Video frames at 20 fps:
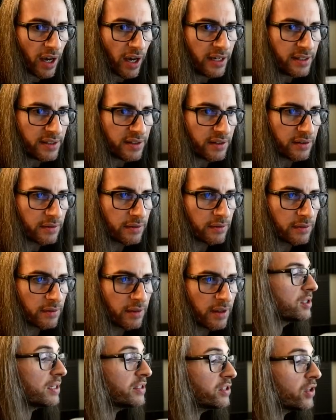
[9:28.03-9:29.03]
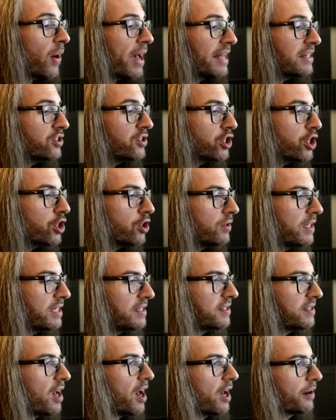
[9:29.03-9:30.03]
right? So let's go ahead and turn
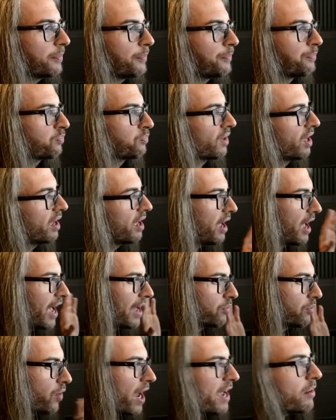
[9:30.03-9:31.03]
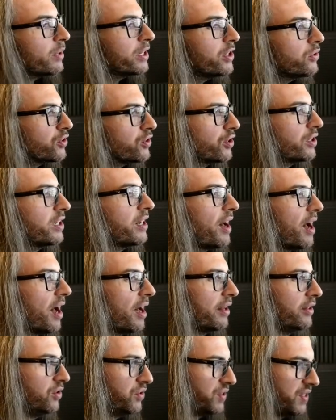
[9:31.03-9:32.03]
this on. And right when you turn it
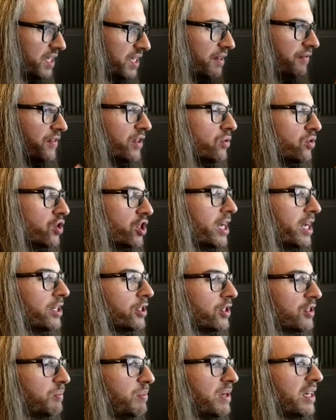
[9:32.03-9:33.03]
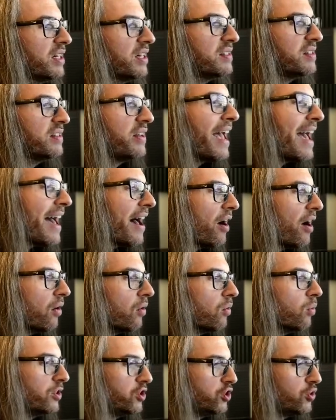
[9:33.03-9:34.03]
on, you see the view changes because now
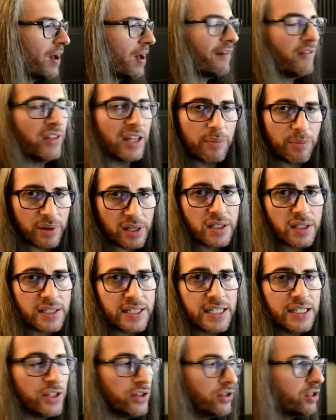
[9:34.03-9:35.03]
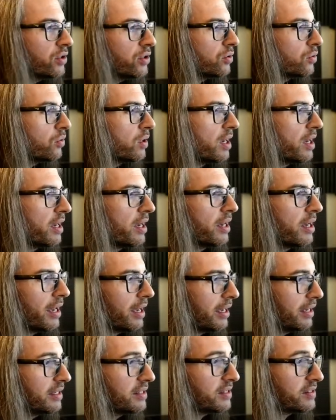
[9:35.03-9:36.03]
what you have the ability to do
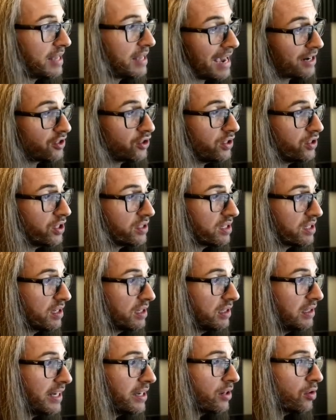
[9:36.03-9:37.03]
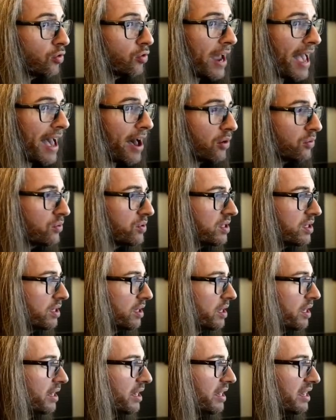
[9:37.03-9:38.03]
is actually just click around
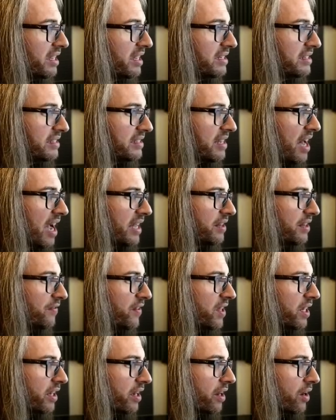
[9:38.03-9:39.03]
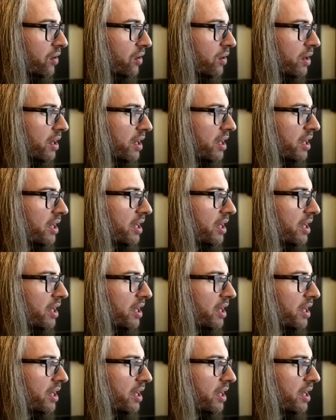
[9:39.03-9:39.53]
inside the video